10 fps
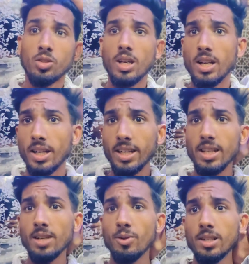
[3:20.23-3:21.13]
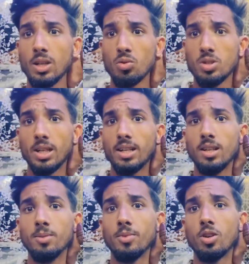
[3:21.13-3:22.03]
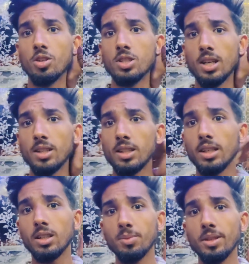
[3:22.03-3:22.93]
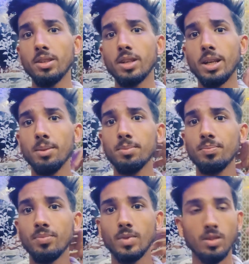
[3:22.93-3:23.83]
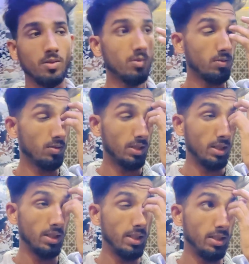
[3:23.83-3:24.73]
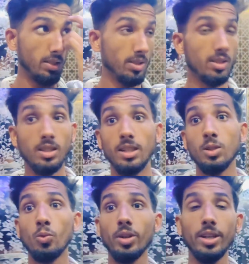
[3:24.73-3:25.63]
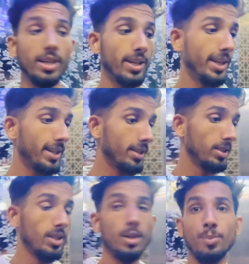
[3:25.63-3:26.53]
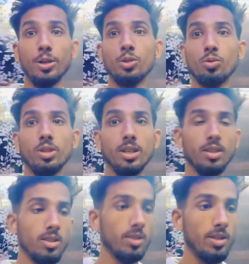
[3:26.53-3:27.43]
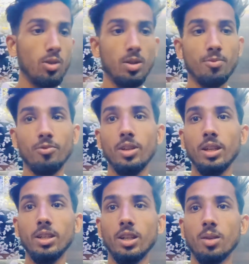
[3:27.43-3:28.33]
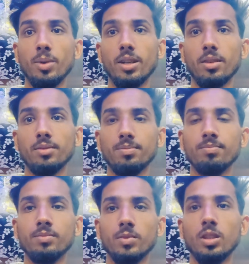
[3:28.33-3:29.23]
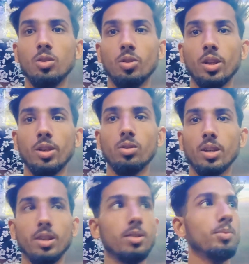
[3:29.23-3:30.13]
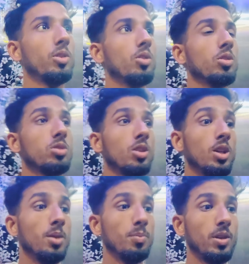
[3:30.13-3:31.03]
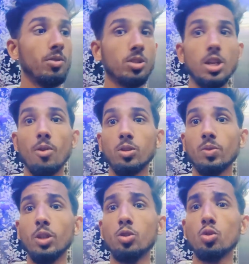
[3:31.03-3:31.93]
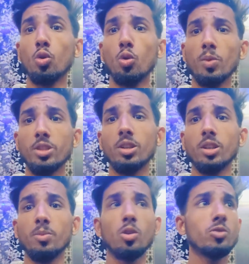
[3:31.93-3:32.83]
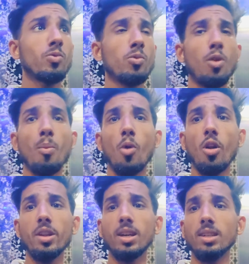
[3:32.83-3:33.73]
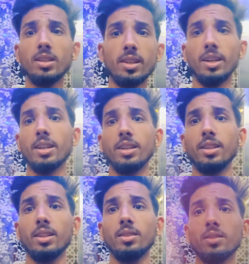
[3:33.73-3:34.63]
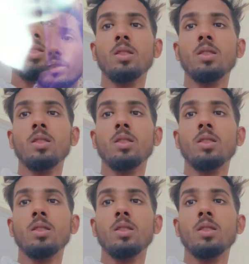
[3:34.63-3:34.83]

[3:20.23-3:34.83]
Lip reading: So again, I went outside because Jayant and Abhi came with them and we ate paddu there. Now I'm feeling a little bit okay because previously I was feeling so much hungry because from morning I didn't eat anything.